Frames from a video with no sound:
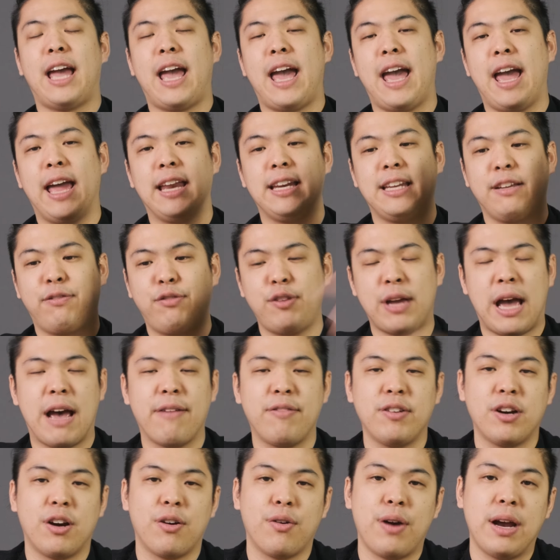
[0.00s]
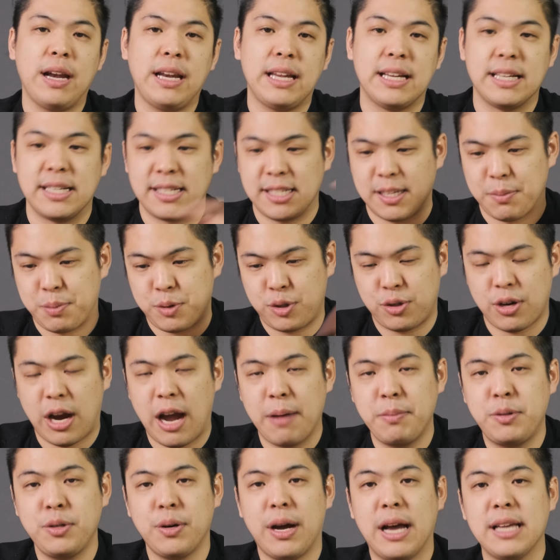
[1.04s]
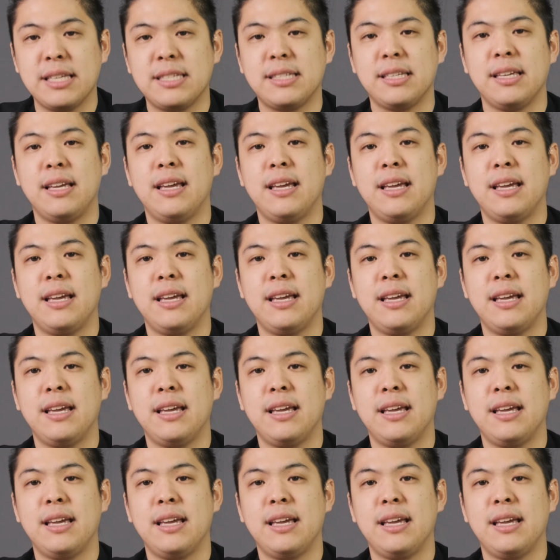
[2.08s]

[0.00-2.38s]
And if you haven't already, subscribe to us,